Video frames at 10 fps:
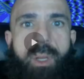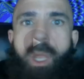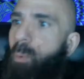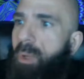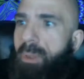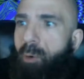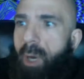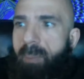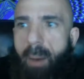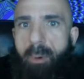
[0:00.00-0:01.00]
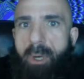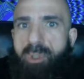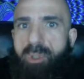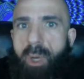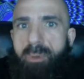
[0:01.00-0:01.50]
With great power
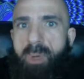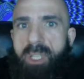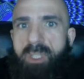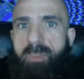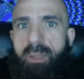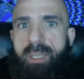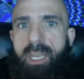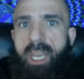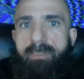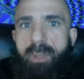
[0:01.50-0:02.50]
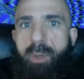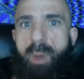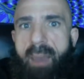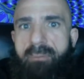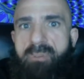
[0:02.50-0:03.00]
comes great responsibility. If you
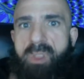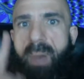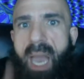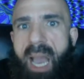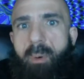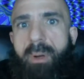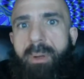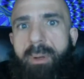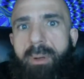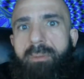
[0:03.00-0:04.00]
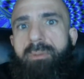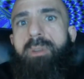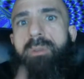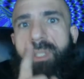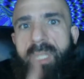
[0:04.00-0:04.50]
have the power
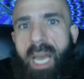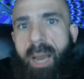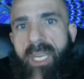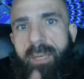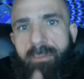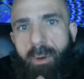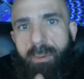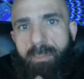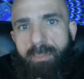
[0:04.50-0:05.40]
to stop evil